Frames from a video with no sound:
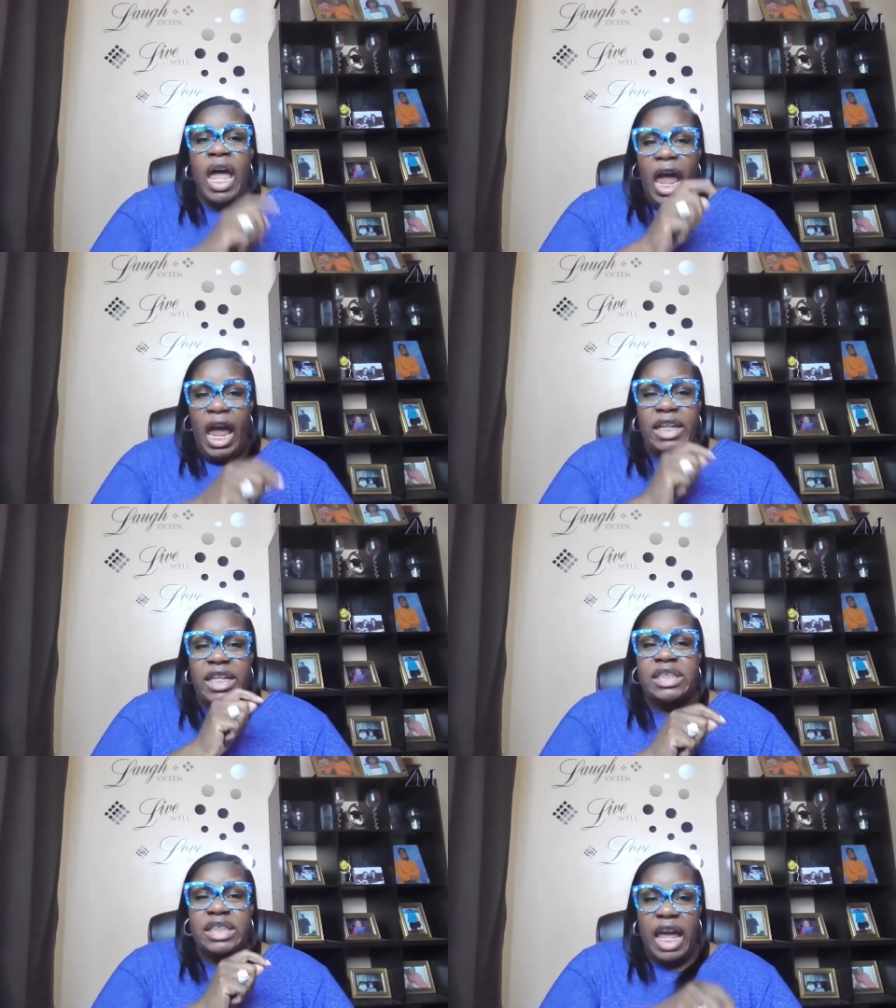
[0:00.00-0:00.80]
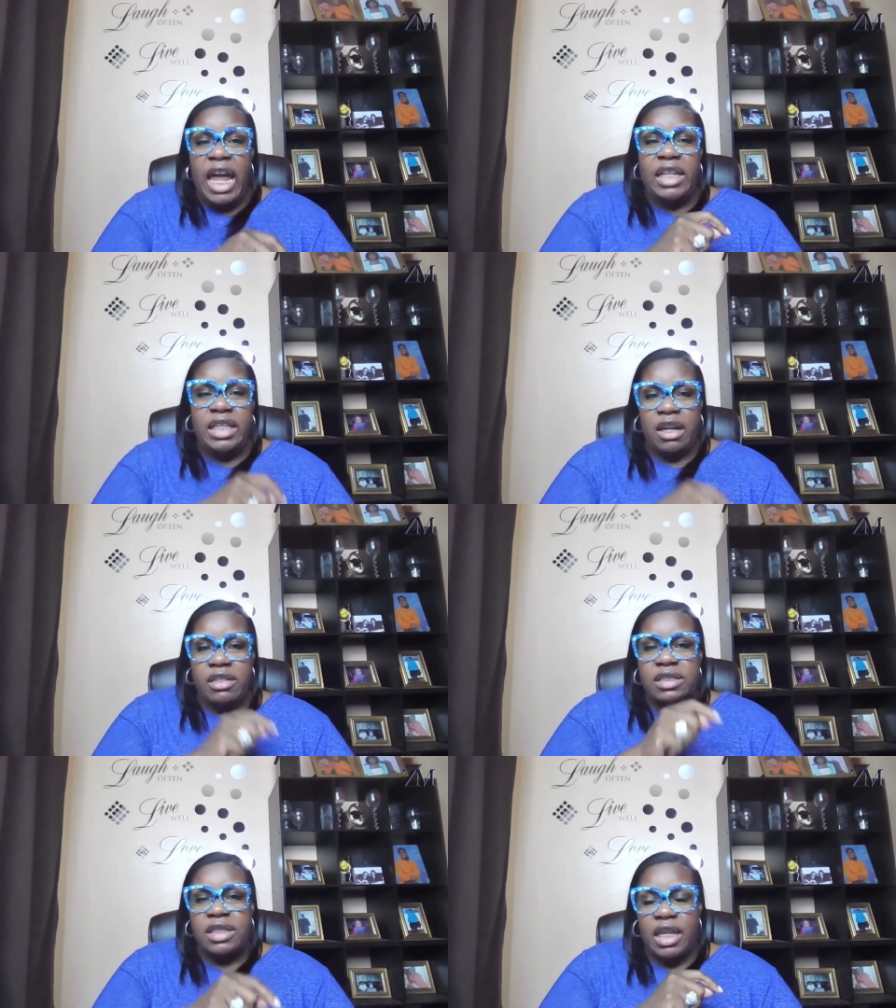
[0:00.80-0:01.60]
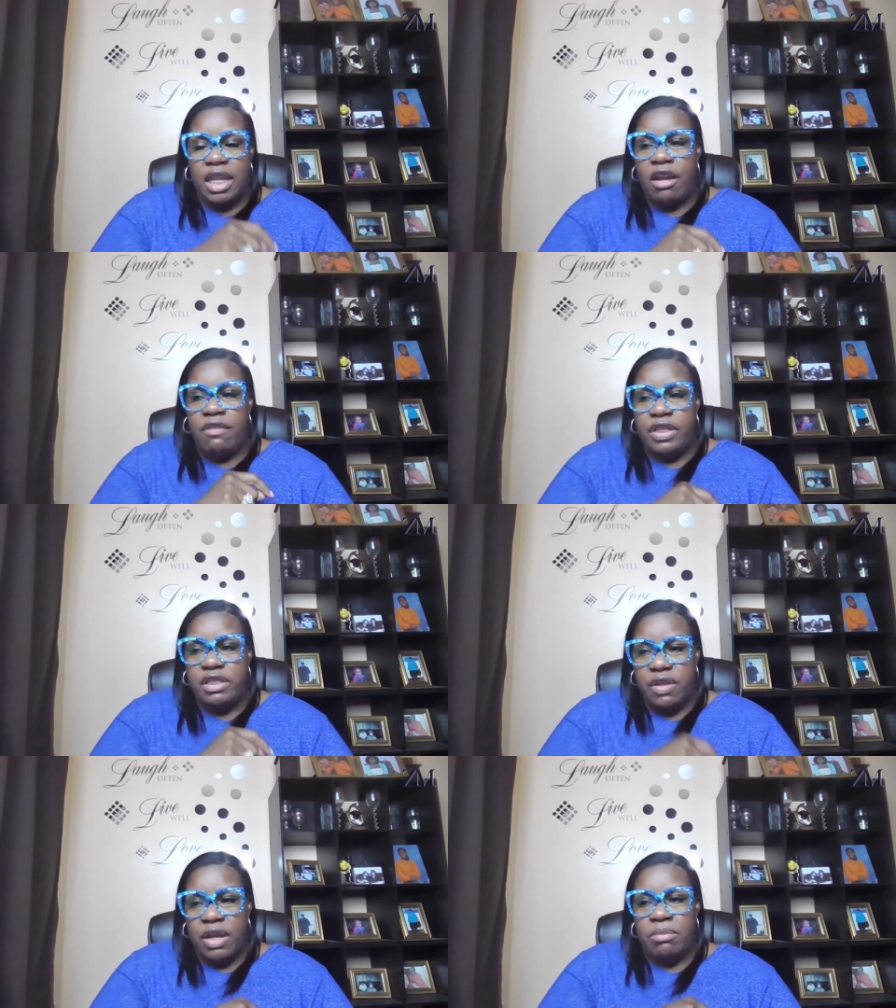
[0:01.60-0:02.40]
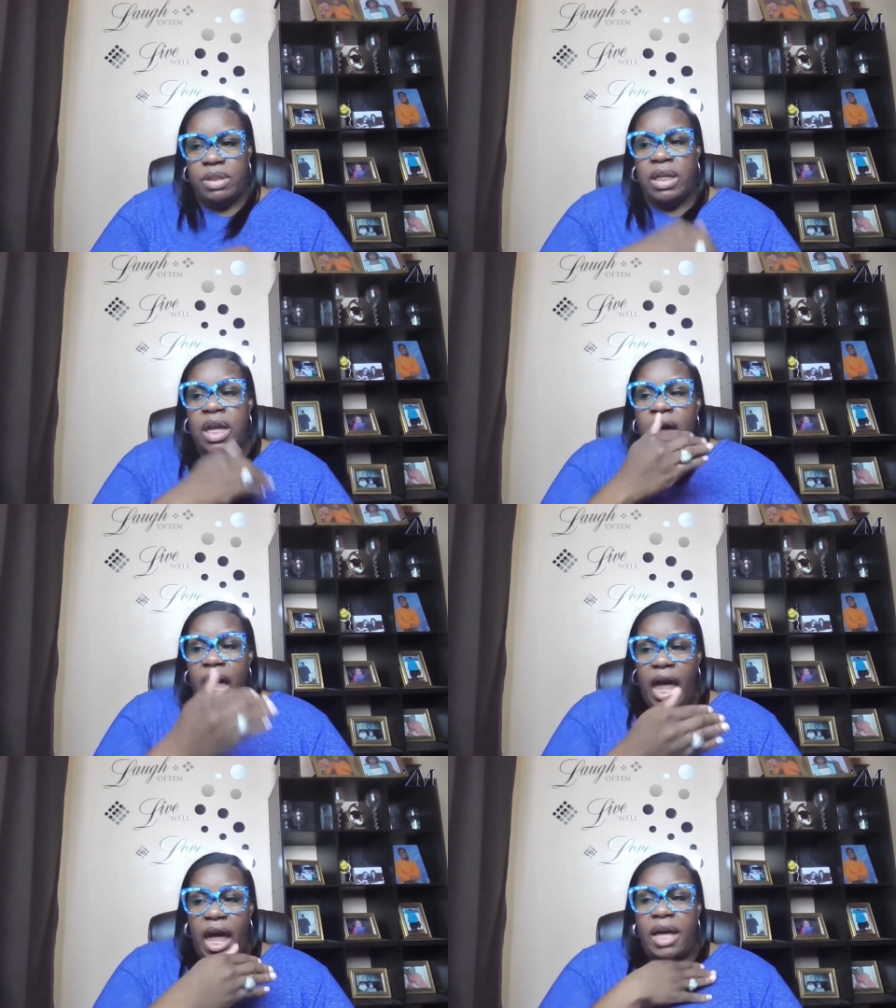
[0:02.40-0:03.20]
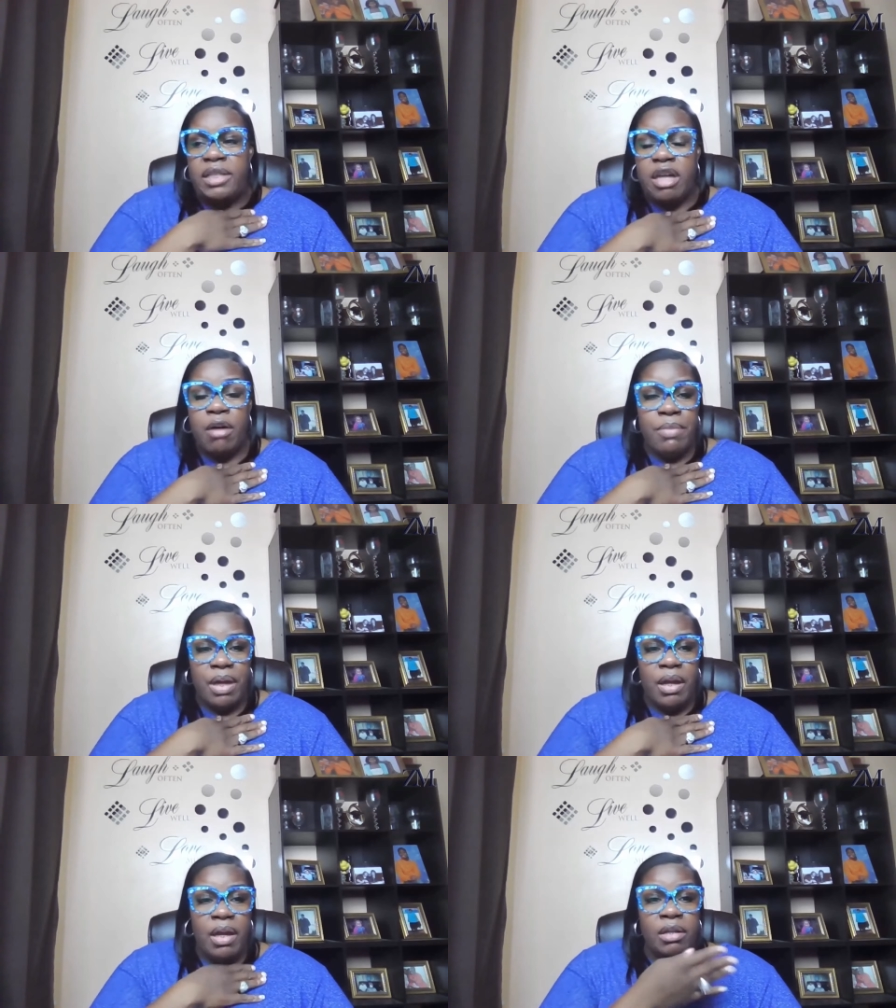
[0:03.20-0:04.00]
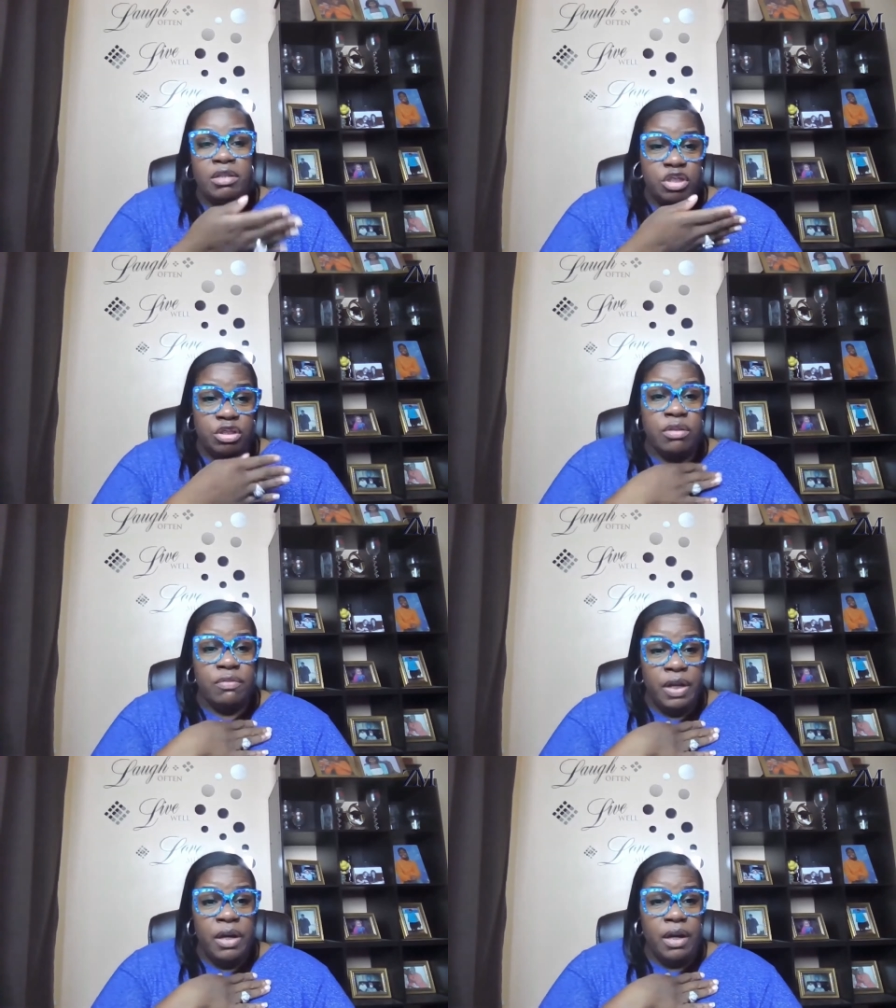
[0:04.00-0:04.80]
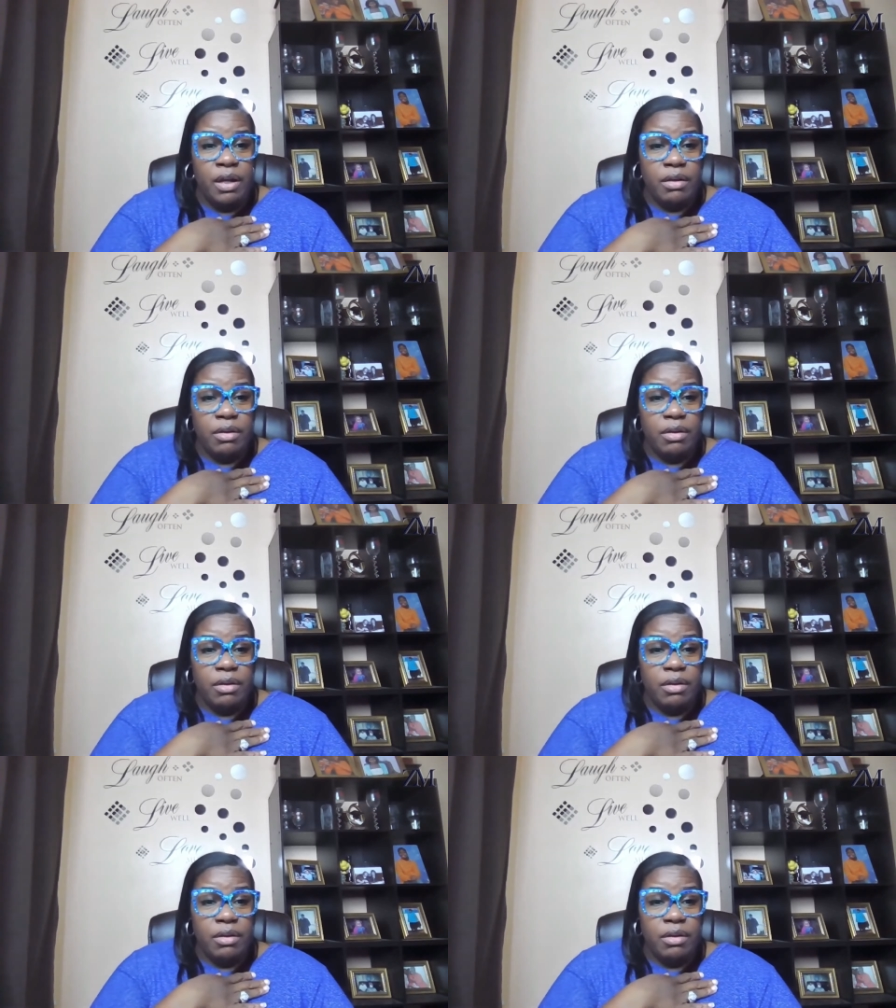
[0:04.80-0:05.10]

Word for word: And he stayed there to take care of his family as a man should have done.